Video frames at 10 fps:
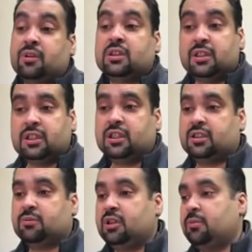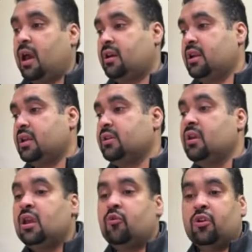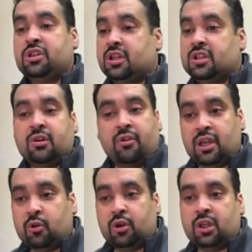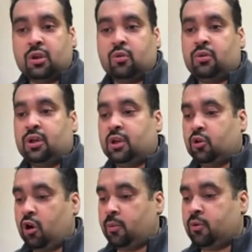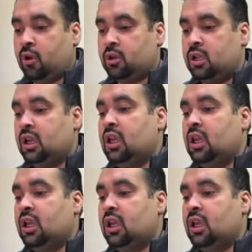30 days money back guarantee, which is a very good, you know, warranty to opt on.